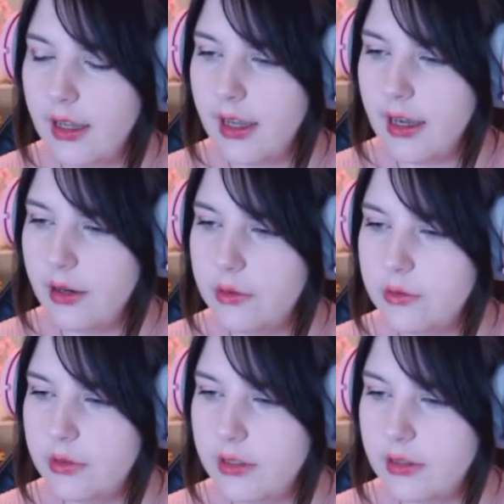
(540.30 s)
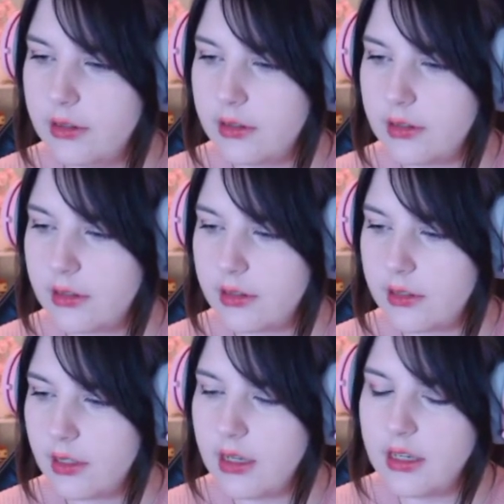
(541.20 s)
How
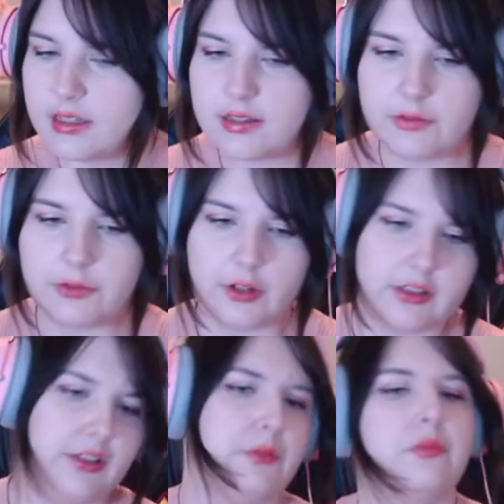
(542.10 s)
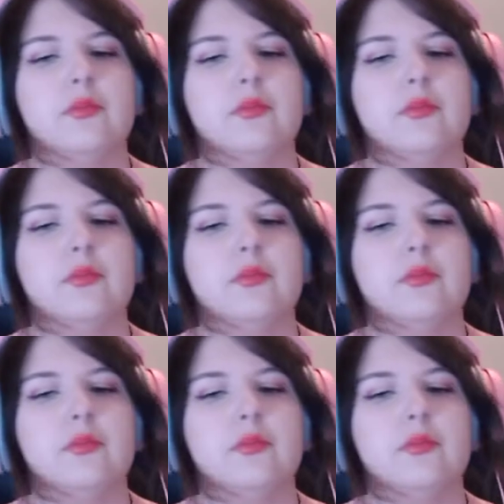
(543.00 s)
is the volume?